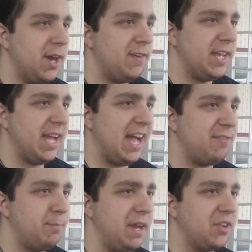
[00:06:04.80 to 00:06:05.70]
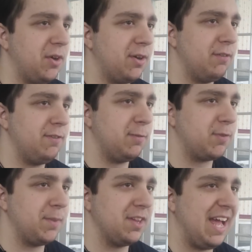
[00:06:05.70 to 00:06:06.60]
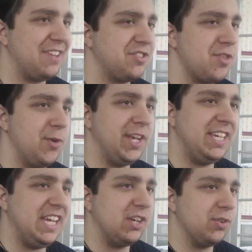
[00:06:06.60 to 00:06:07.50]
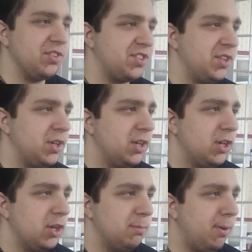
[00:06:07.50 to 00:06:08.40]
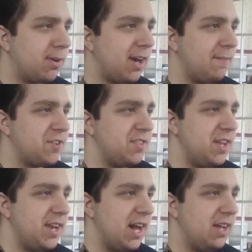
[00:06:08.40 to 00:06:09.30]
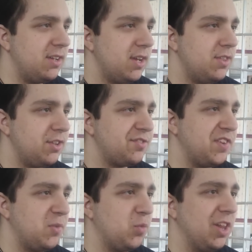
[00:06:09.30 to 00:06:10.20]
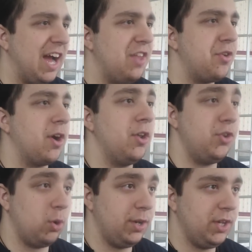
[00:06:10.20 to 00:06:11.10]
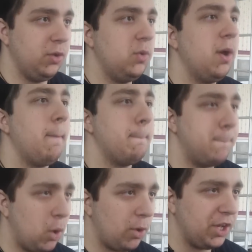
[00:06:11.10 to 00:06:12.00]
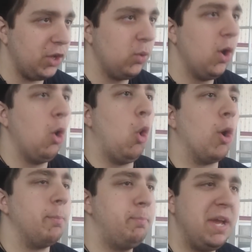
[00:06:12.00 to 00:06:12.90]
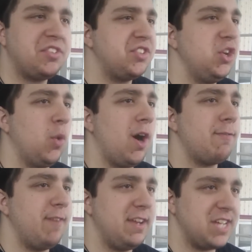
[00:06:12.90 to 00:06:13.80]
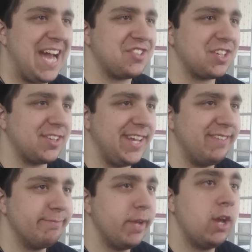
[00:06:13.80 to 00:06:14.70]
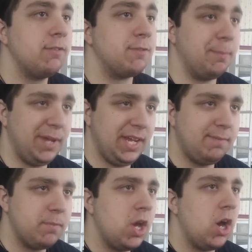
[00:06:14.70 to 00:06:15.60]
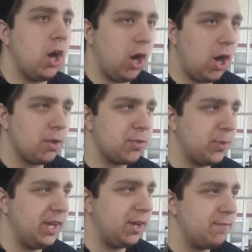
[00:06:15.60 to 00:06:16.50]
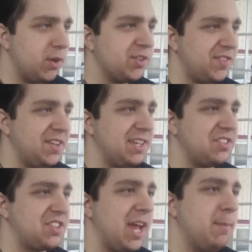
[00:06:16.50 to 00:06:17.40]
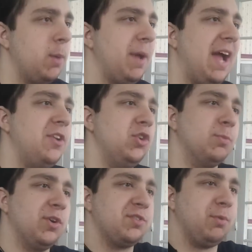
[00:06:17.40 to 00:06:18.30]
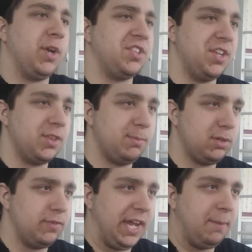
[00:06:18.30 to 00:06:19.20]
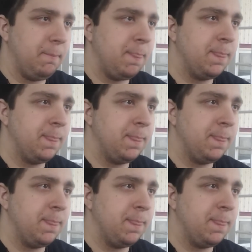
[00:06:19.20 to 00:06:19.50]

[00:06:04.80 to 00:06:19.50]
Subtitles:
of any half-baked horror film from the last 30 years. More often than not, this film will either annoy you, bore you, or piss you off fantastically. For me, all three of those feelings came up at numerous points in the movie.